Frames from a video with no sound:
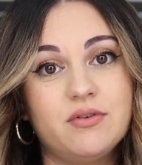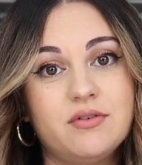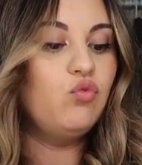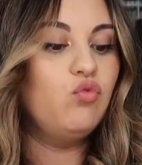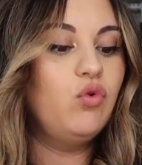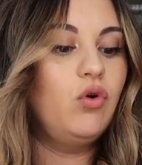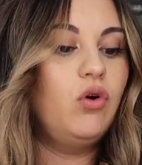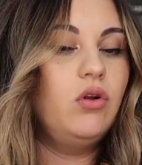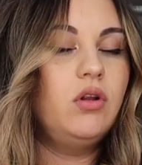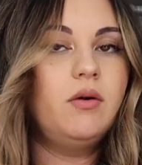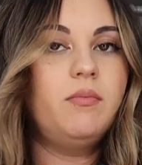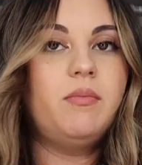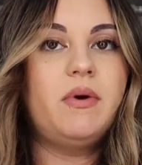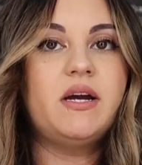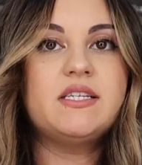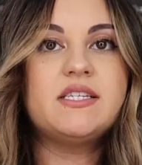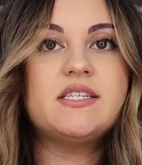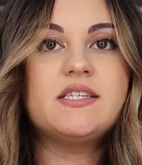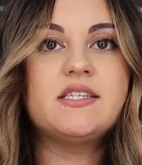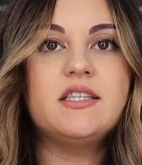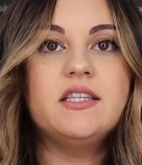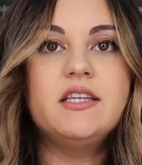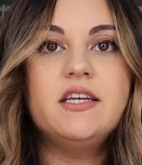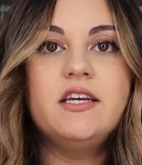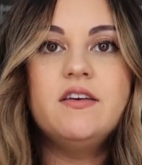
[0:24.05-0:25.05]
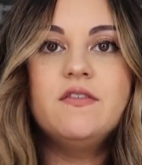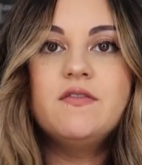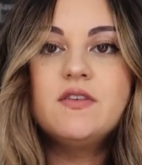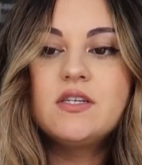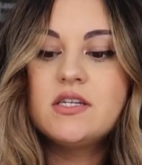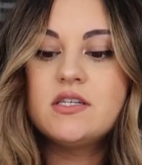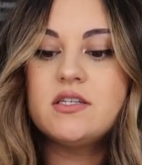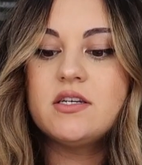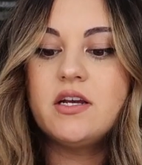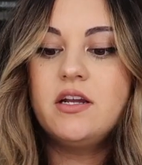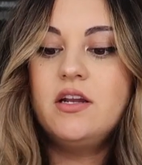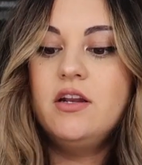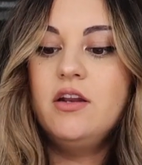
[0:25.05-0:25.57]
Roll up my sleeves
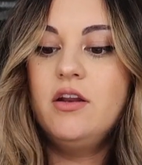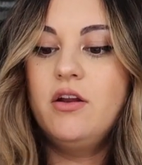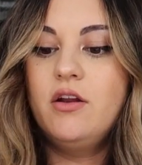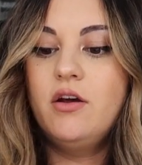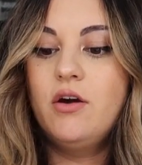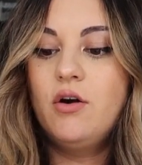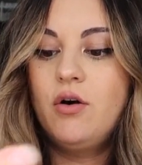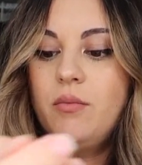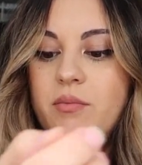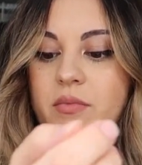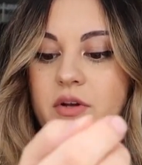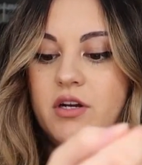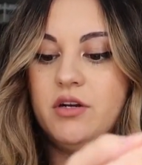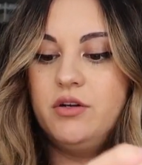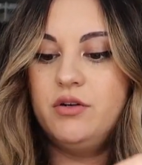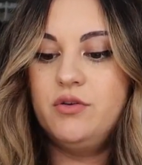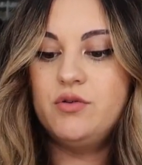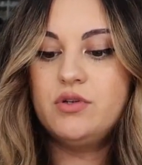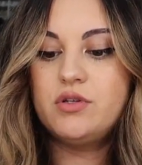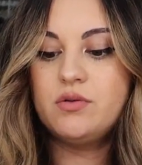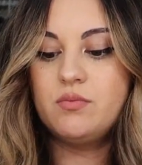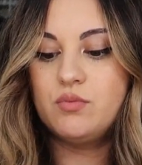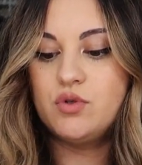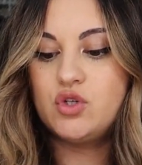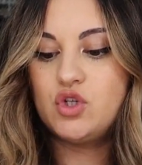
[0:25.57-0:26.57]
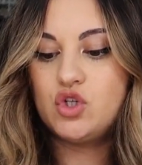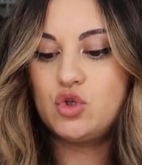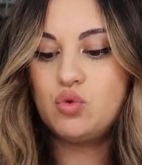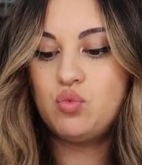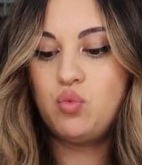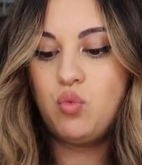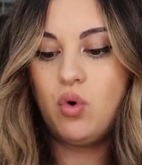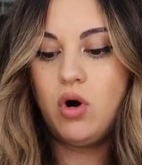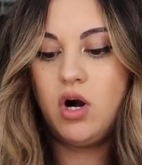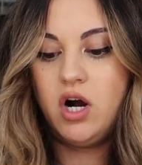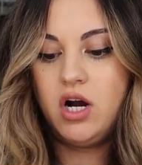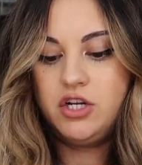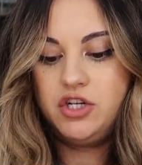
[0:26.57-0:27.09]
because I know I'm gonna do some
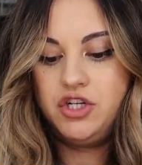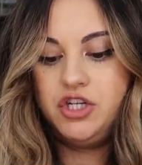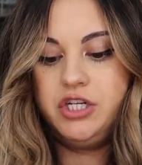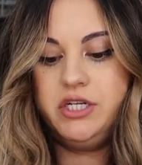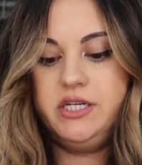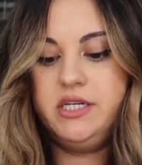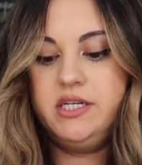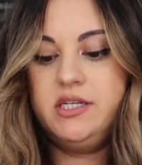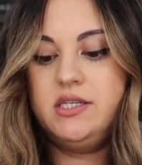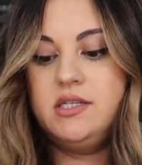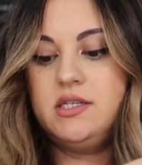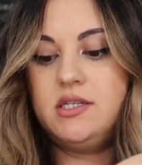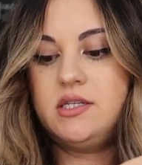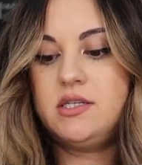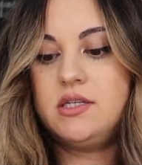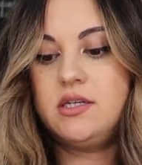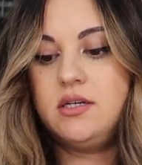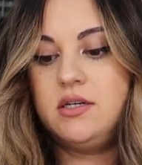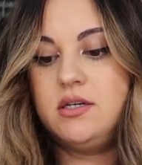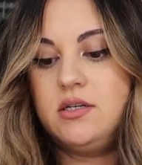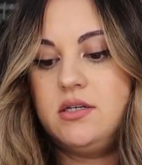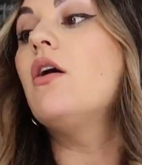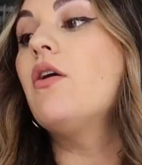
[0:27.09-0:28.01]
swatches.